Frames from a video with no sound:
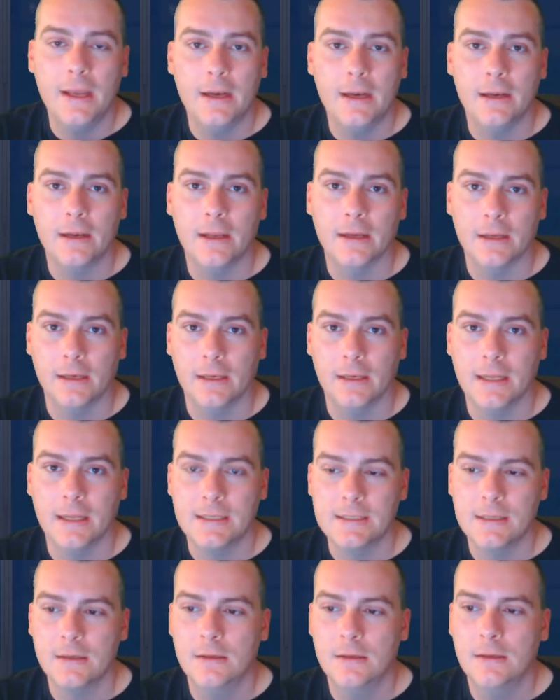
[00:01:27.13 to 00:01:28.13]
and like a
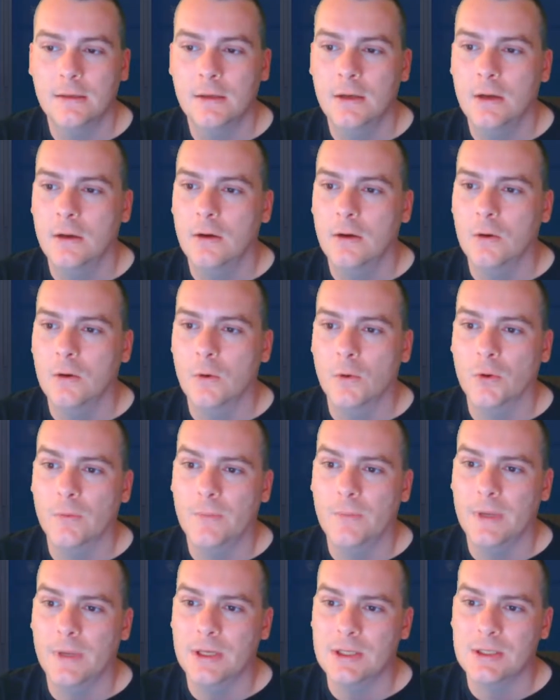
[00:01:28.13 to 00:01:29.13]
letter, or it could
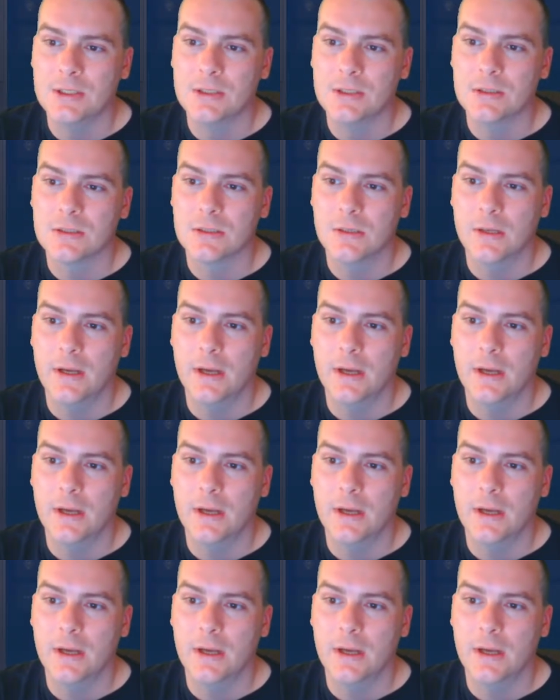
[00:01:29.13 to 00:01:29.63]
be just